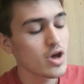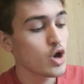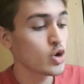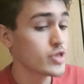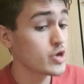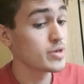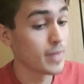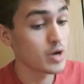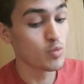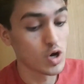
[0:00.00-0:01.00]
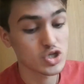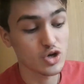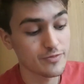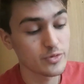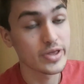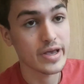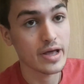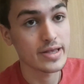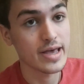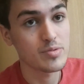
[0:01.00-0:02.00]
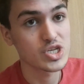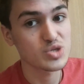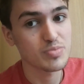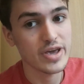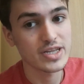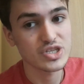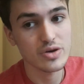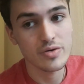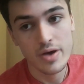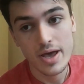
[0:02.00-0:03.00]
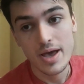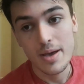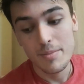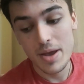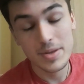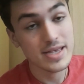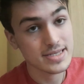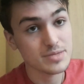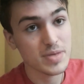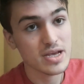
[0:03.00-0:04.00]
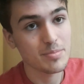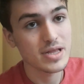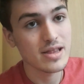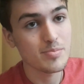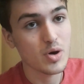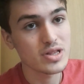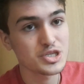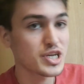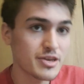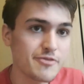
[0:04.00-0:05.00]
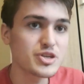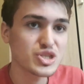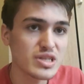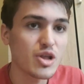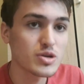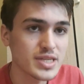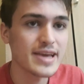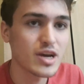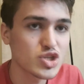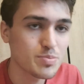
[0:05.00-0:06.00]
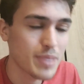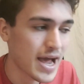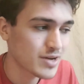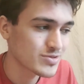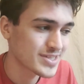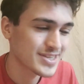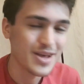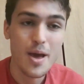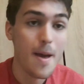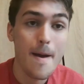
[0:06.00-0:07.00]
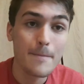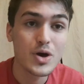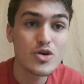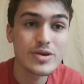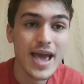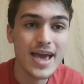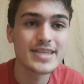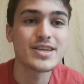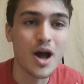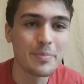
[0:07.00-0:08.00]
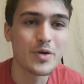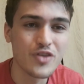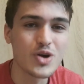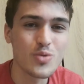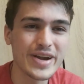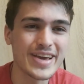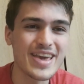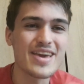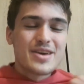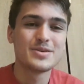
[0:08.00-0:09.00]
Although you might wash off all the colour that we just put in. So maybe this has been completely pointless, and you've just lost £800. But who cares? I'm the real winner here.